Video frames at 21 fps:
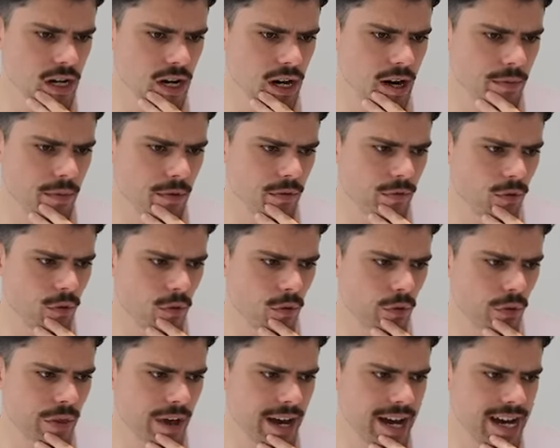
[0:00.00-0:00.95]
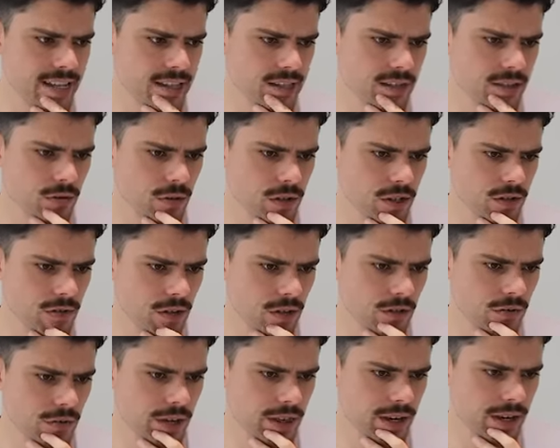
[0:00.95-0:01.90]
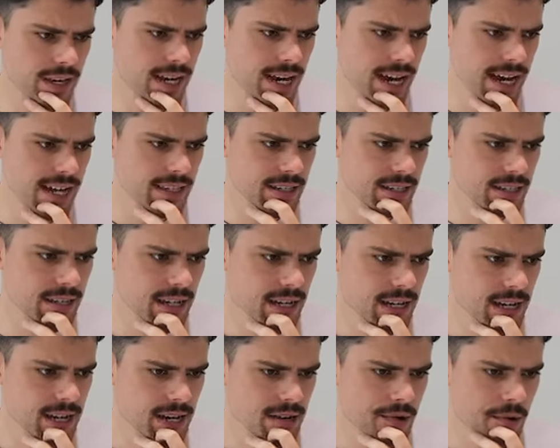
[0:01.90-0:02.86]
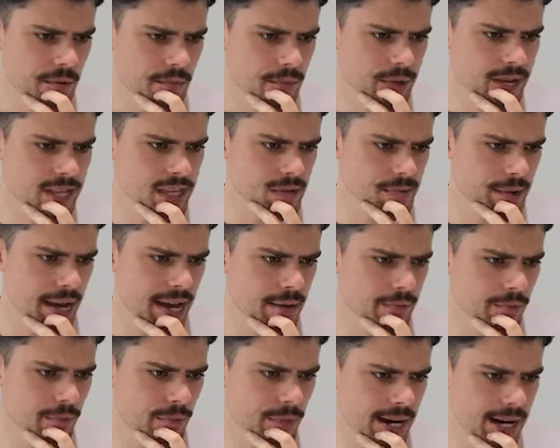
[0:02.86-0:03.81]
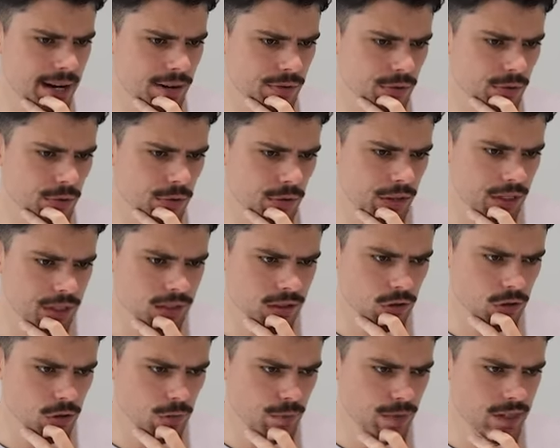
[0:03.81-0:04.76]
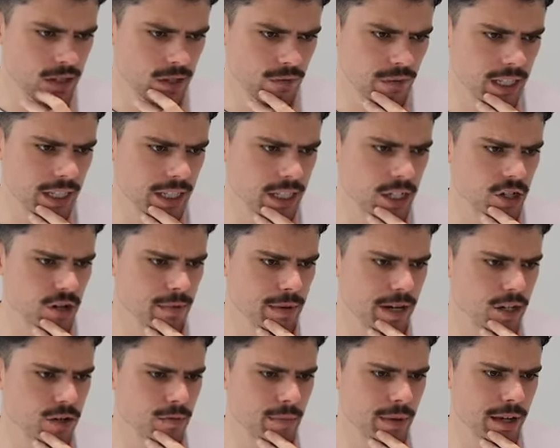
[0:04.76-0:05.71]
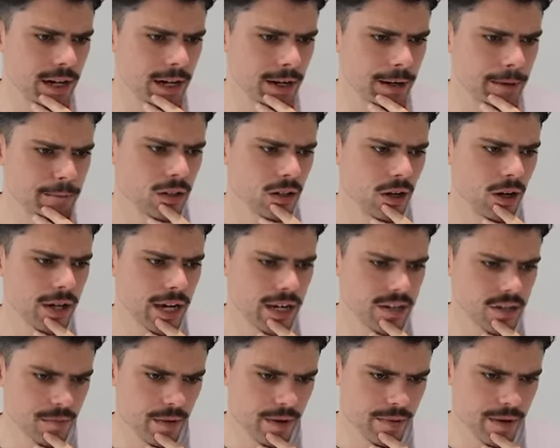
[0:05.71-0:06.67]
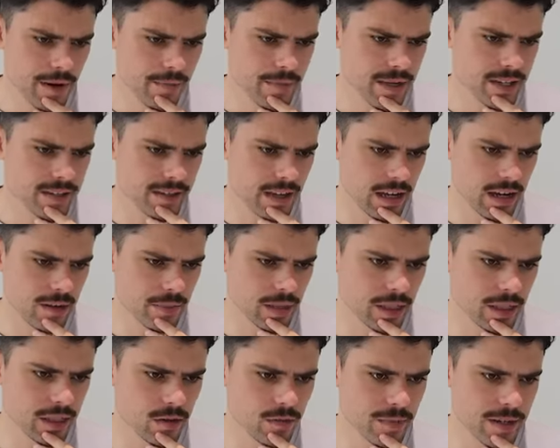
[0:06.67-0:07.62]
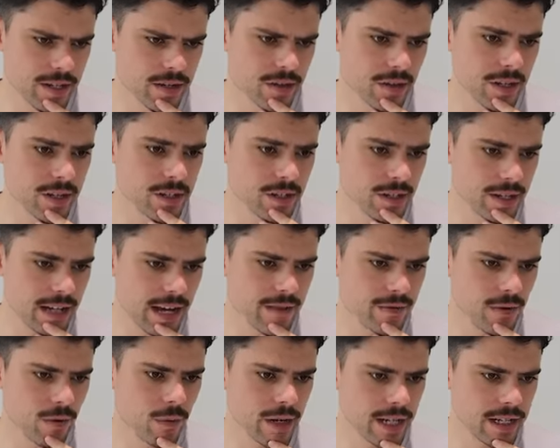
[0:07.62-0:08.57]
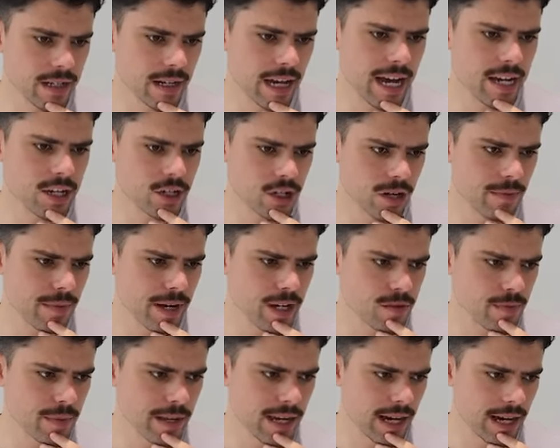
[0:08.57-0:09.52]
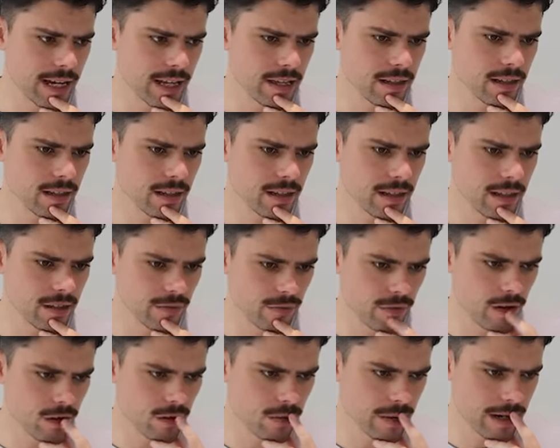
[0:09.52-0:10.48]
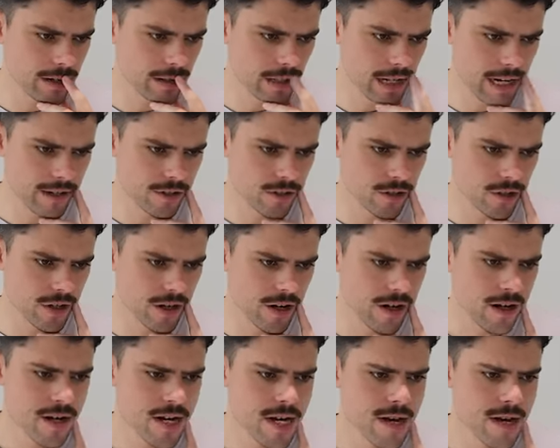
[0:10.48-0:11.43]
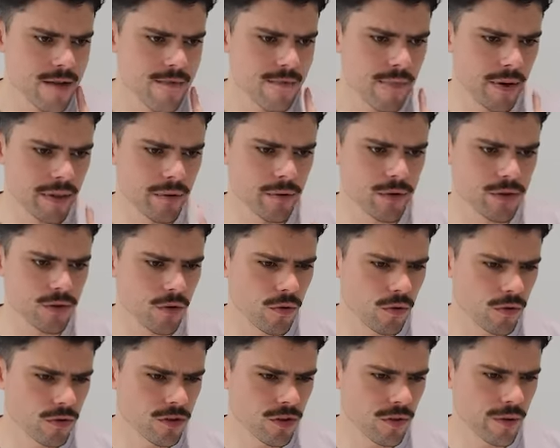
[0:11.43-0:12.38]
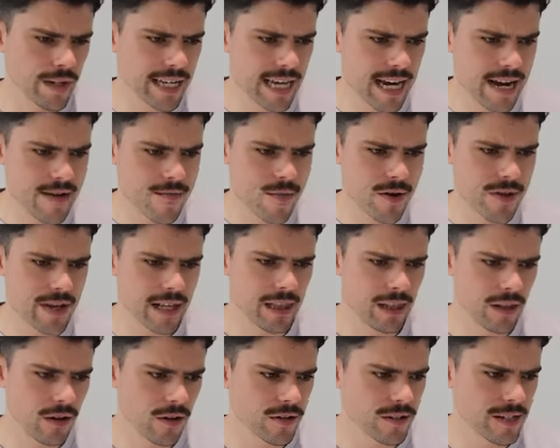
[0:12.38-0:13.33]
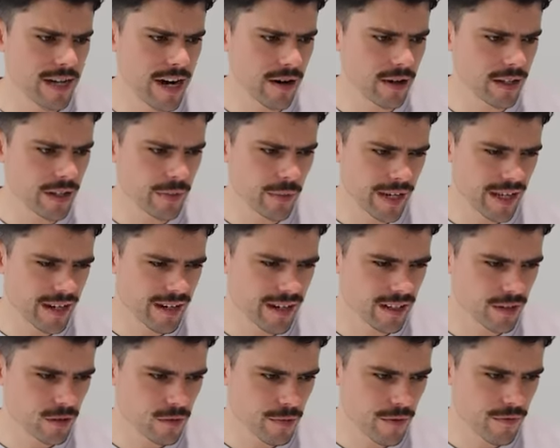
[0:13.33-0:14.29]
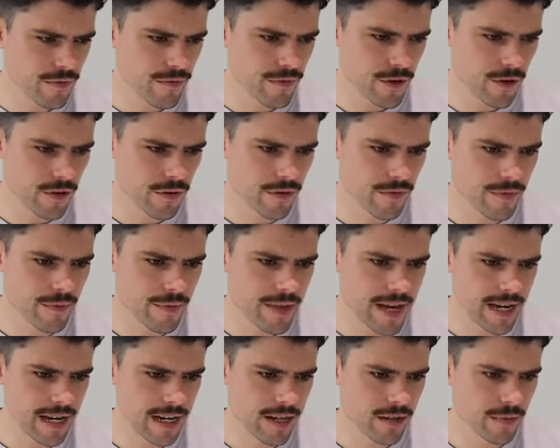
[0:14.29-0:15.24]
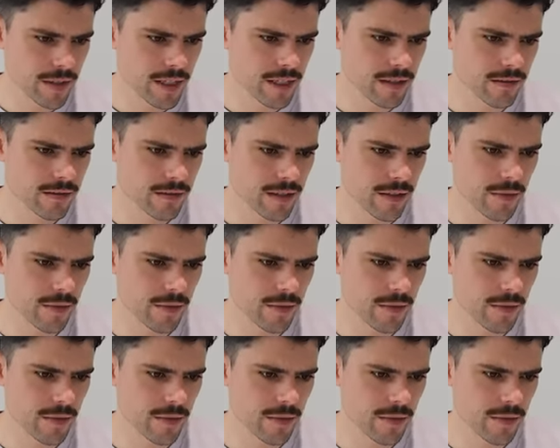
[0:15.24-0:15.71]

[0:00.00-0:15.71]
Uh, before that, twenty twenty-three, the Cats beat them at Marvel. Let's look specifically at G M H B A. Okay, so maybe I'm mixing that up a little bit. So they did have a win at G M H B A in the final round of last year, but there was also a game where they lost narrowly. We're getting a little bit further from that, aren't we?